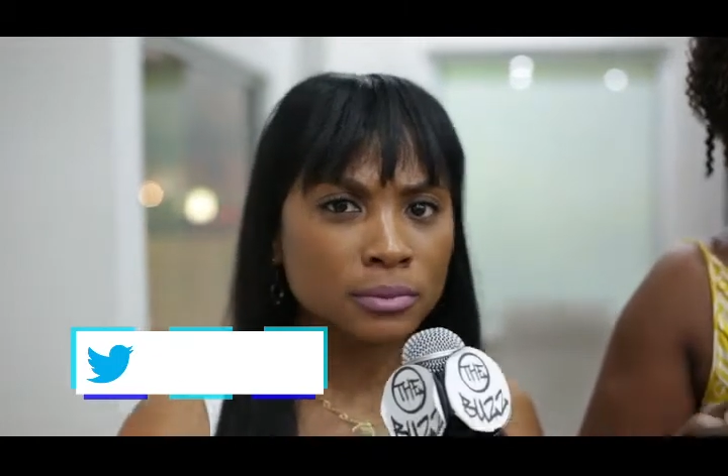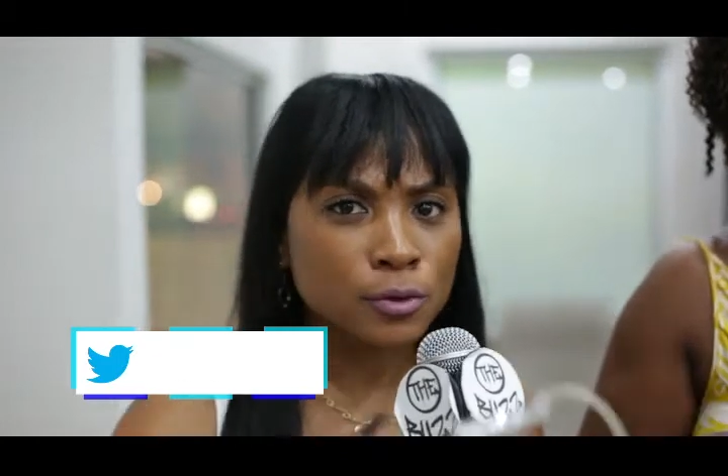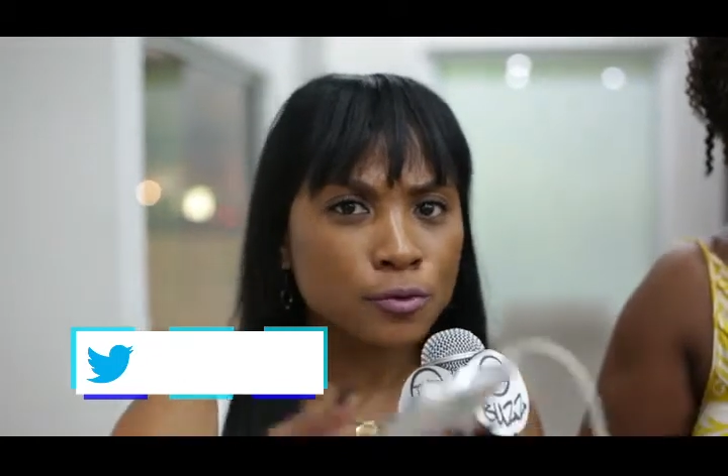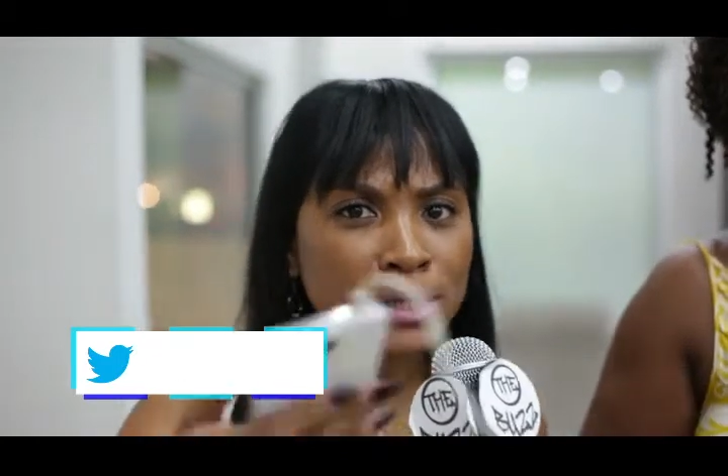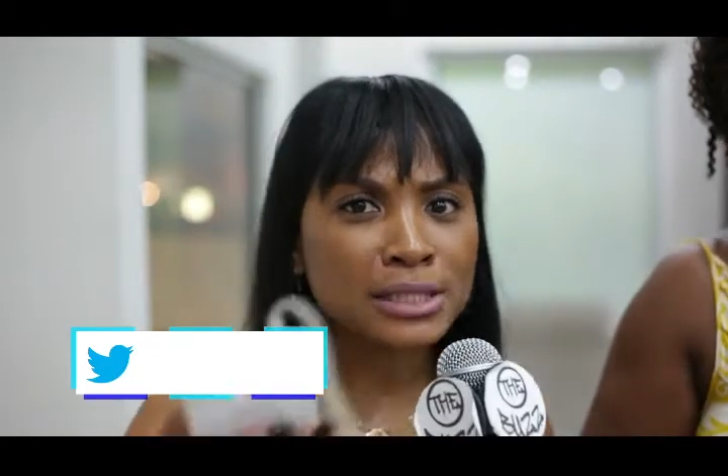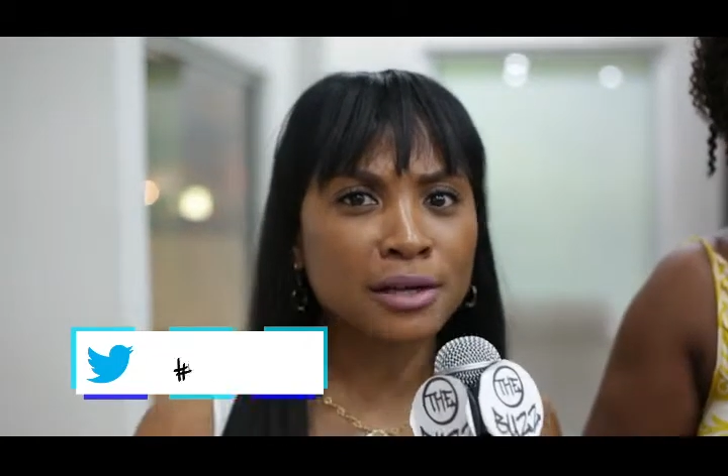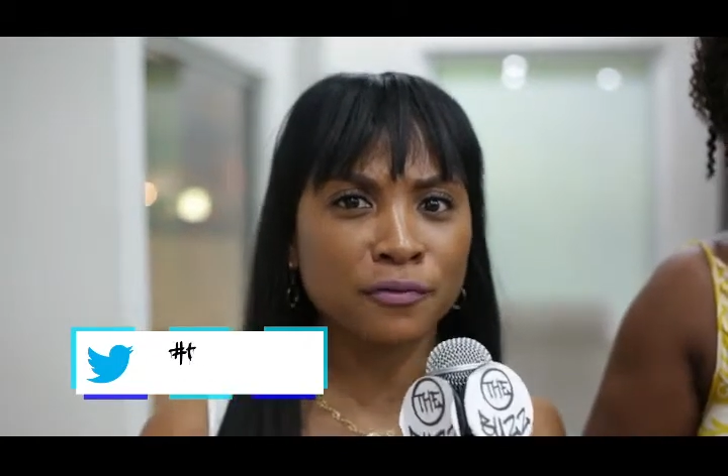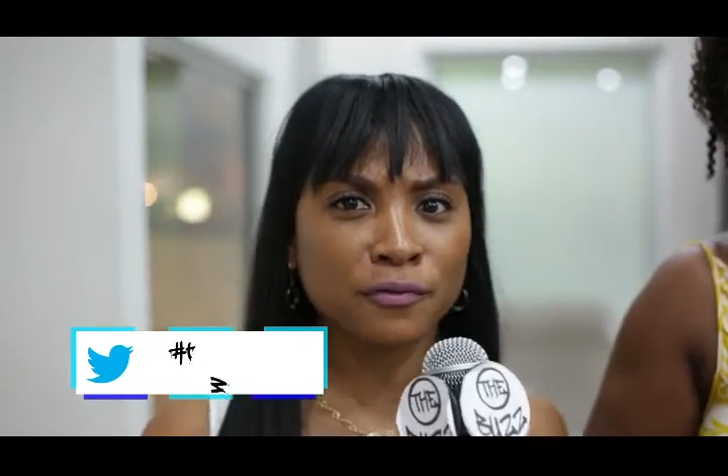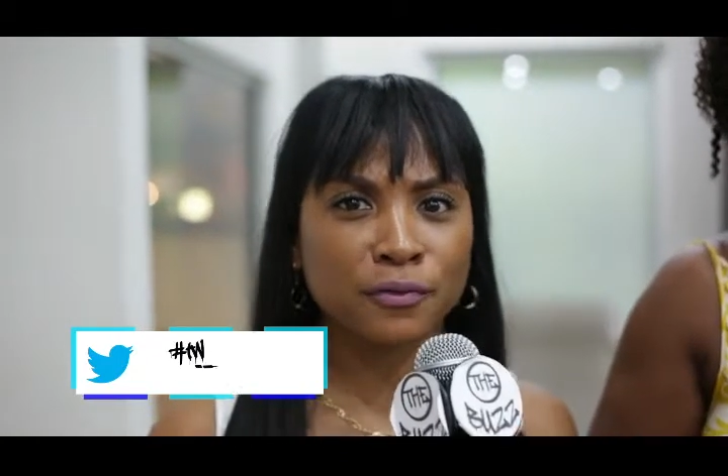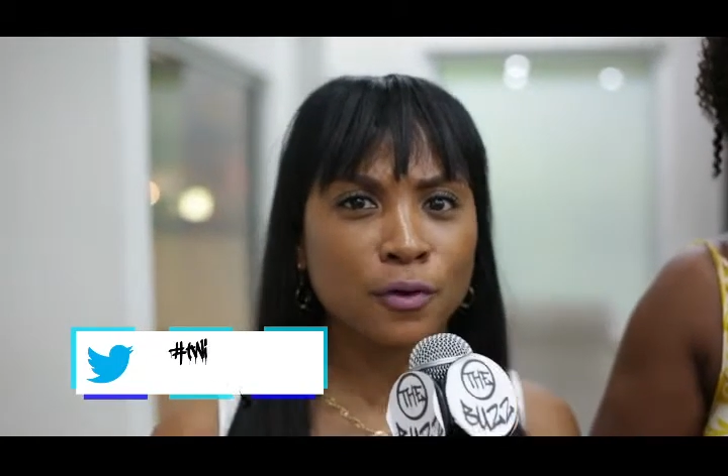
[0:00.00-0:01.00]
the rest
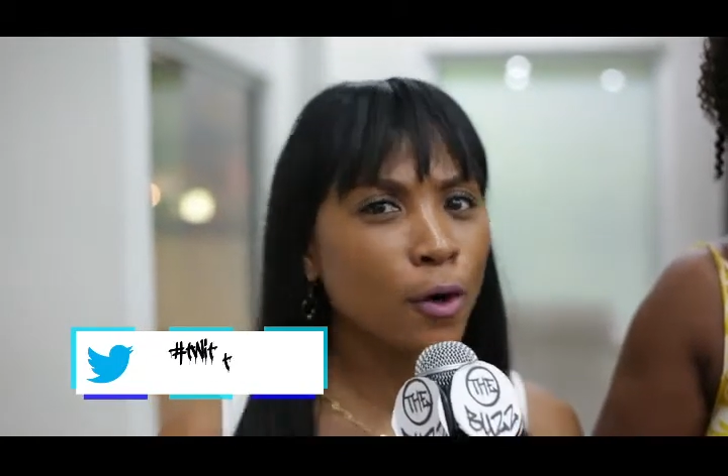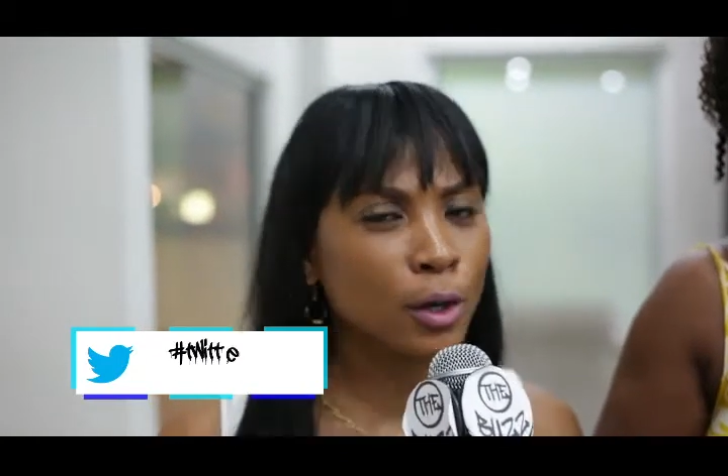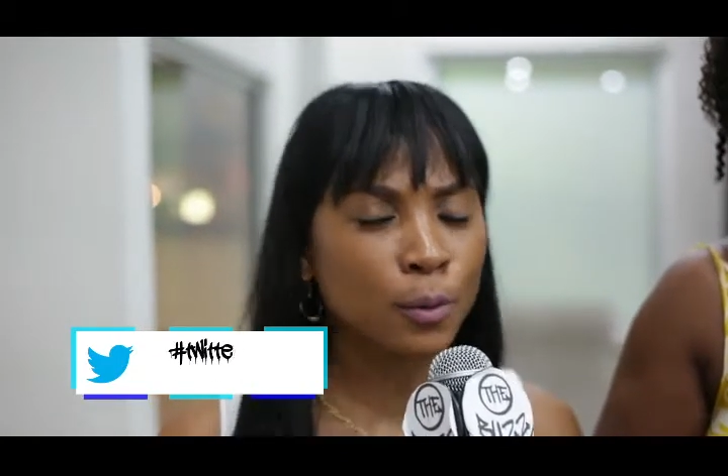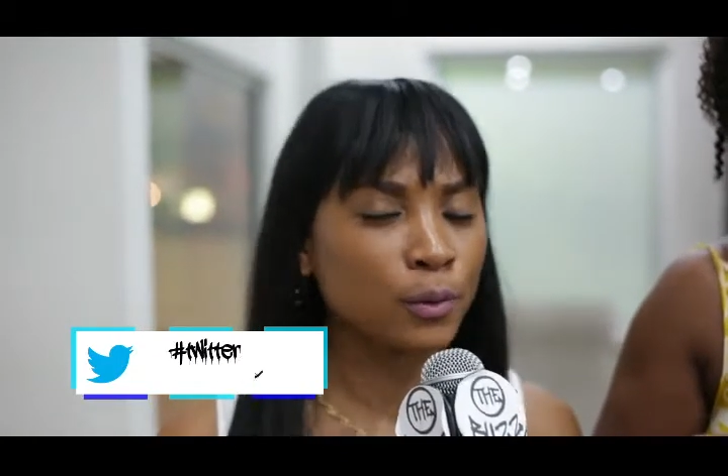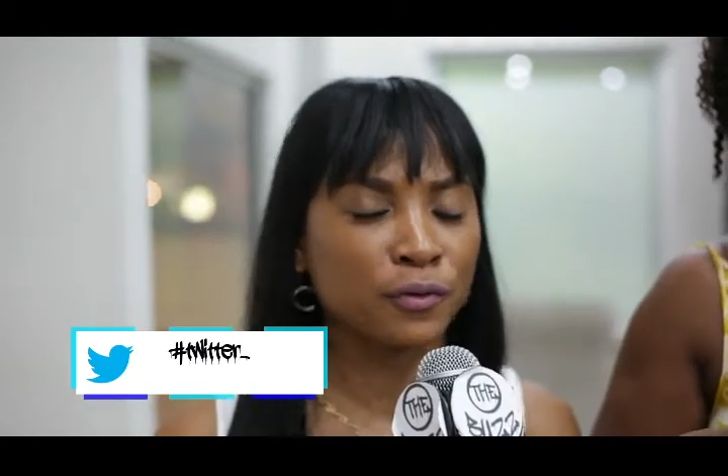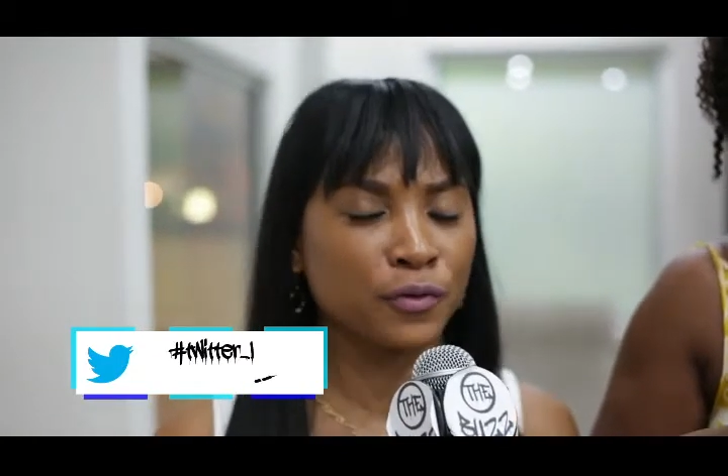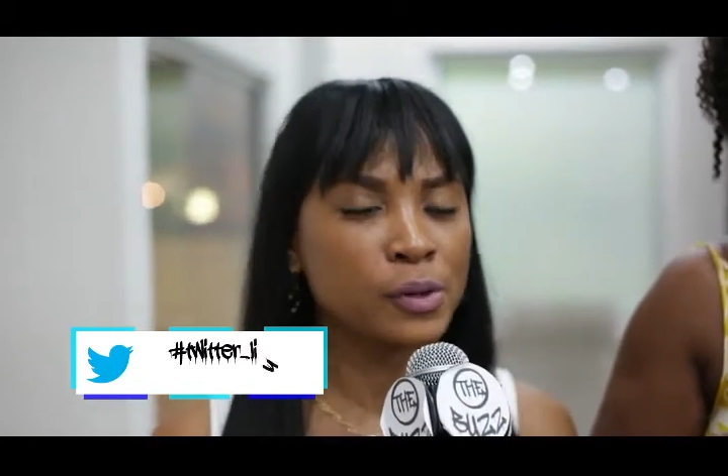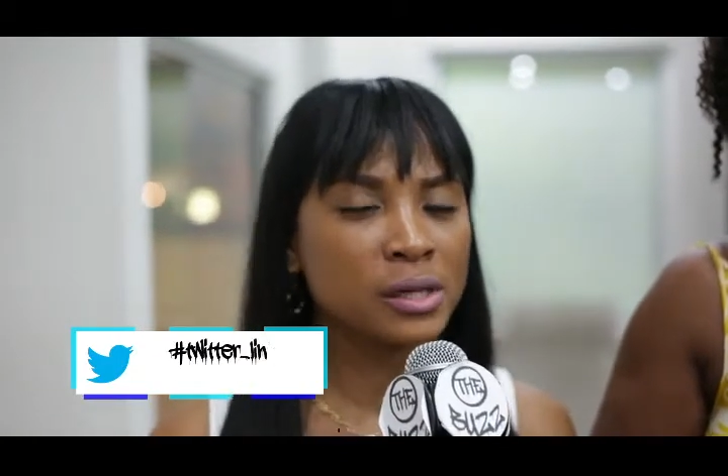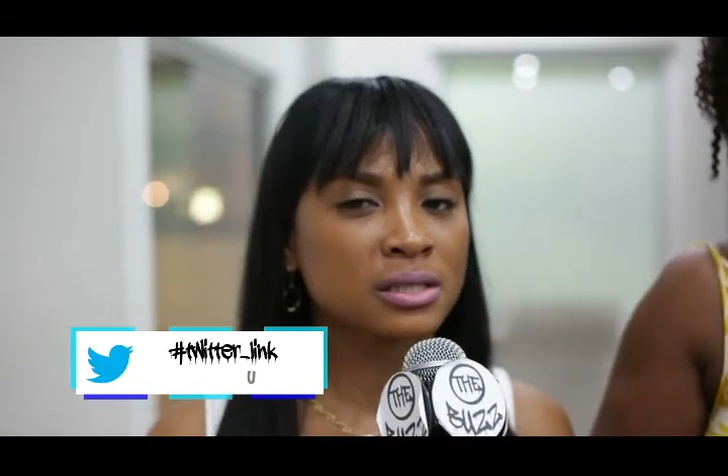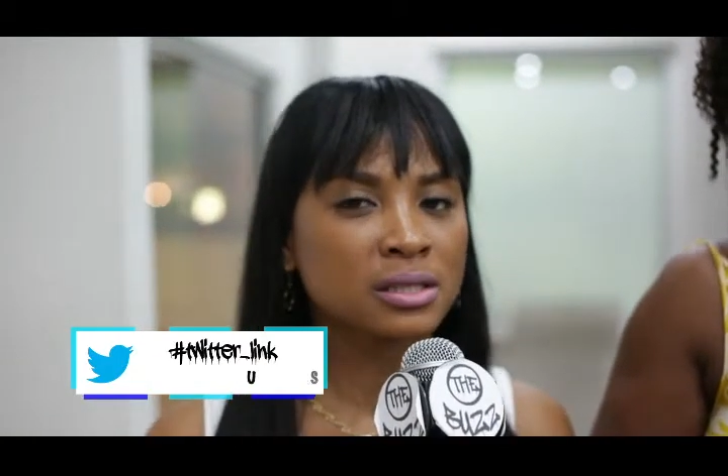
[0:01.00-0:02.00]
of all our
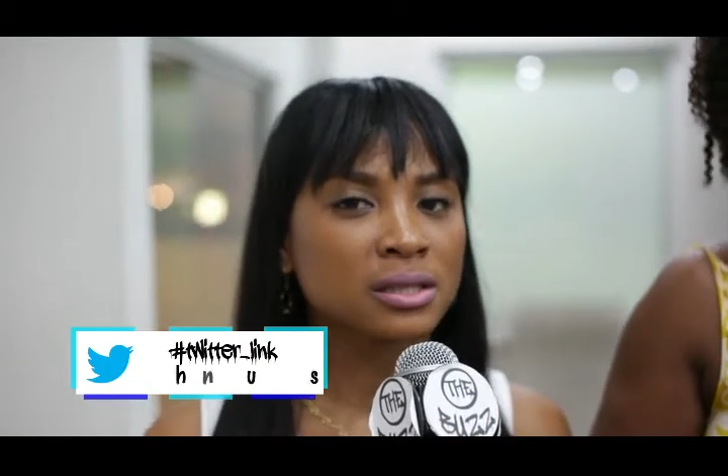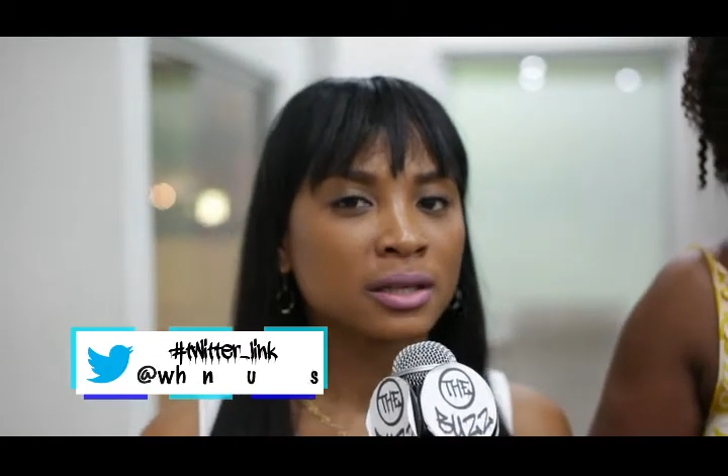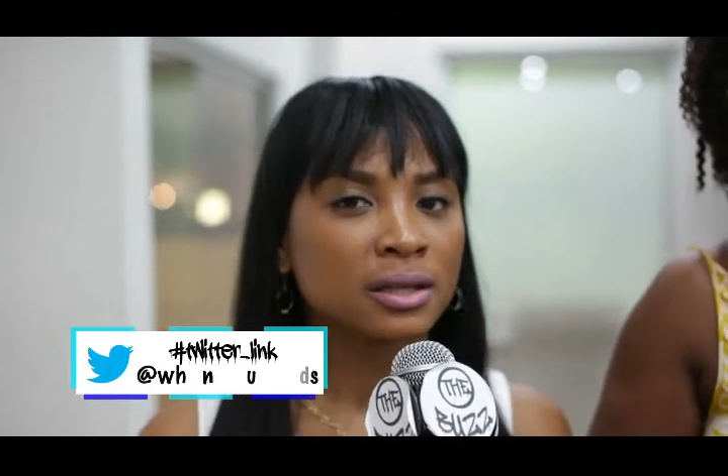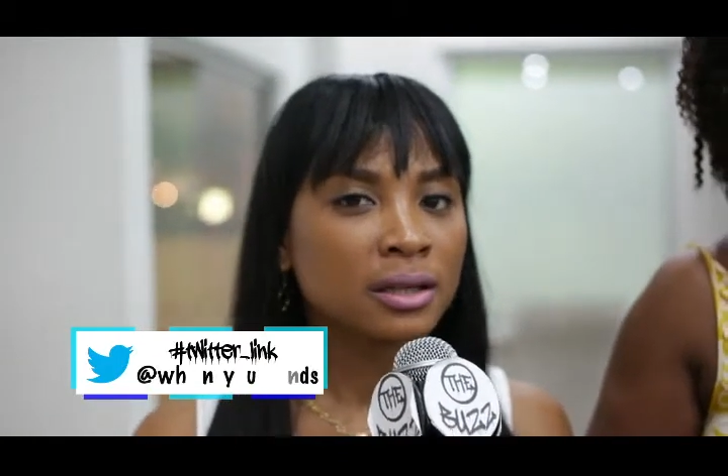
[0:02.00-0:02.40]
viewers,